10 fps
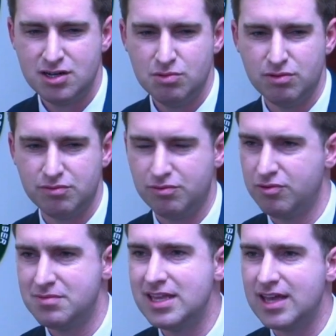Well,
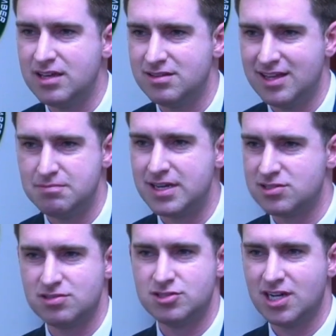for me, they
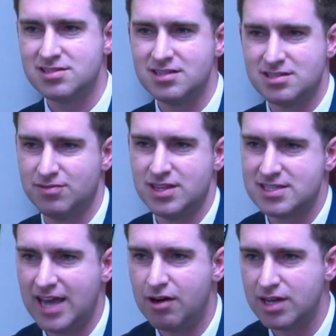administer justice for
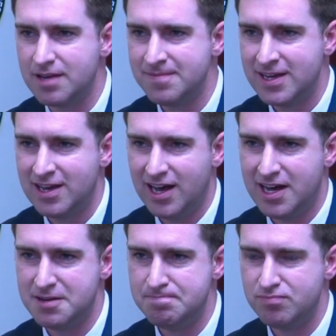this county.
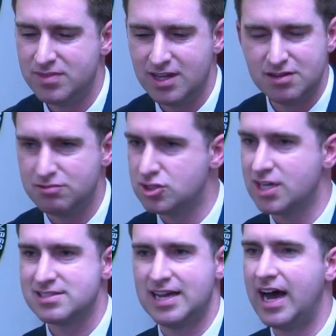They don't
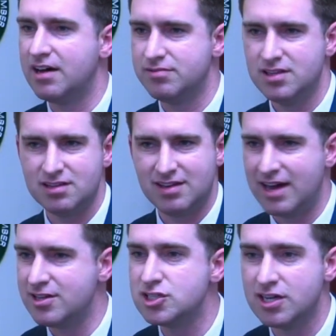just have the
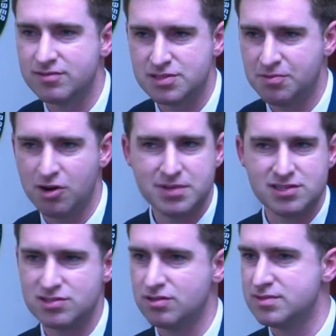county sheriff's department
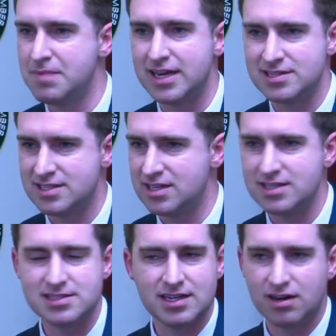that serves many
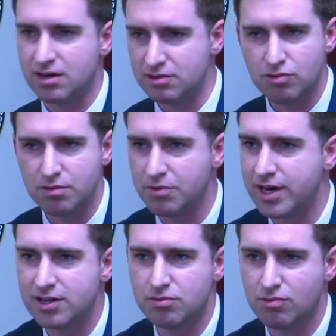cities in
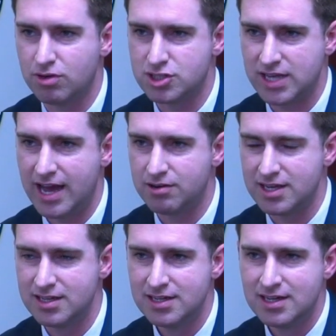unincorporated Orange
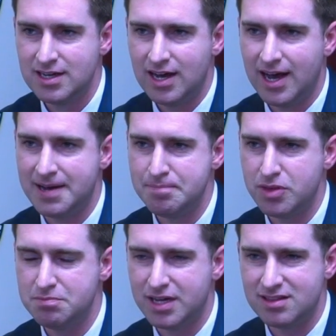County,
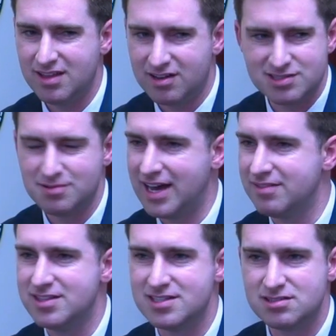but they also
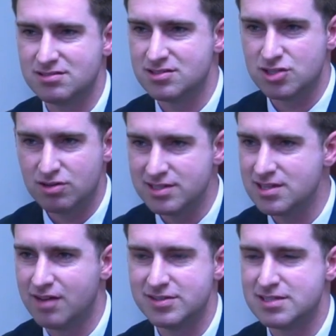have the district attorney's
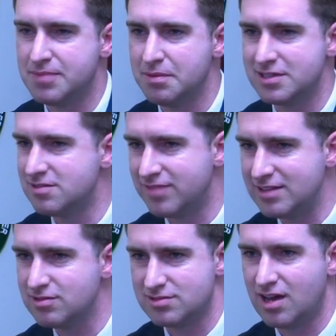office and public
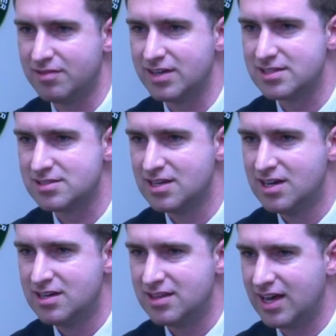defender's office.
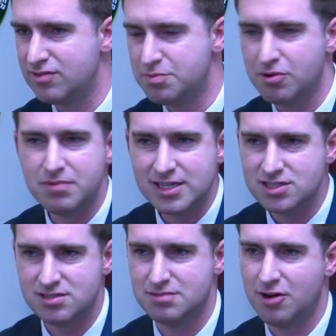They have the
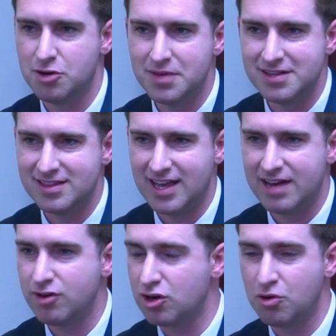probation department. They
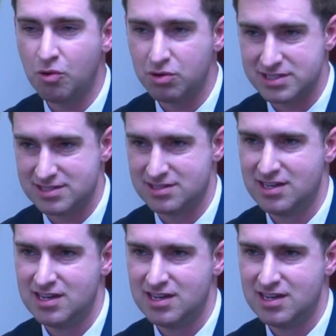have our courts